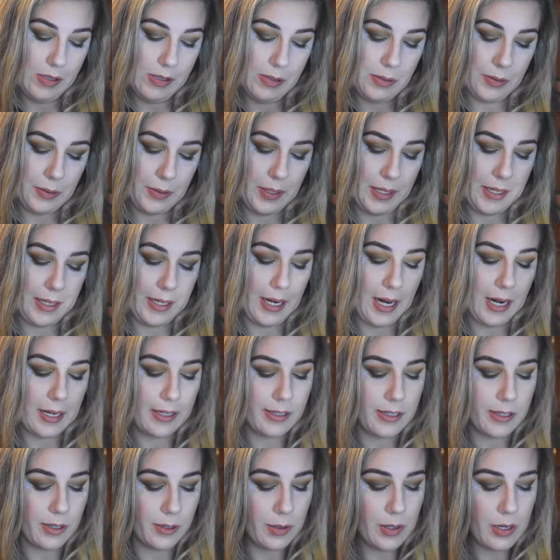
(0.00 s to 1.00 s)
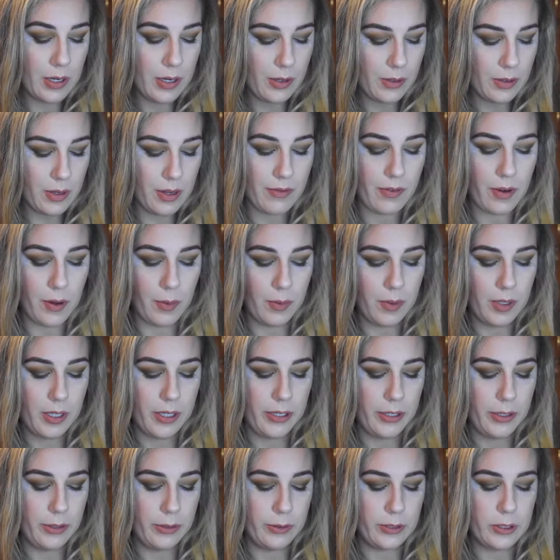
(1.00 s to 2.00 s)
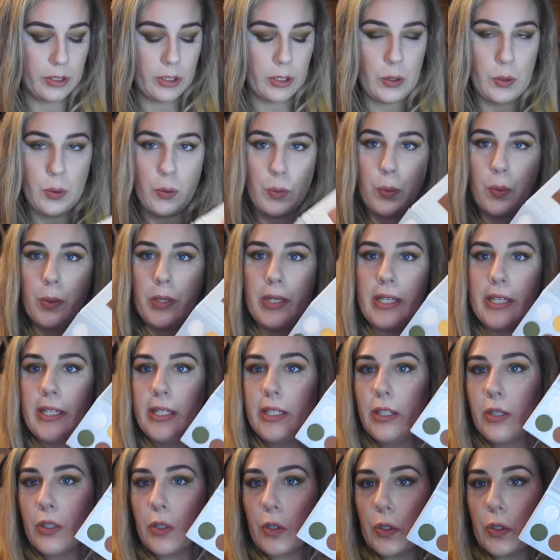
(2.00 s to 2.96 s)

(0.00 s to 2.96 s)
Okay, I don't know if I want to use a coin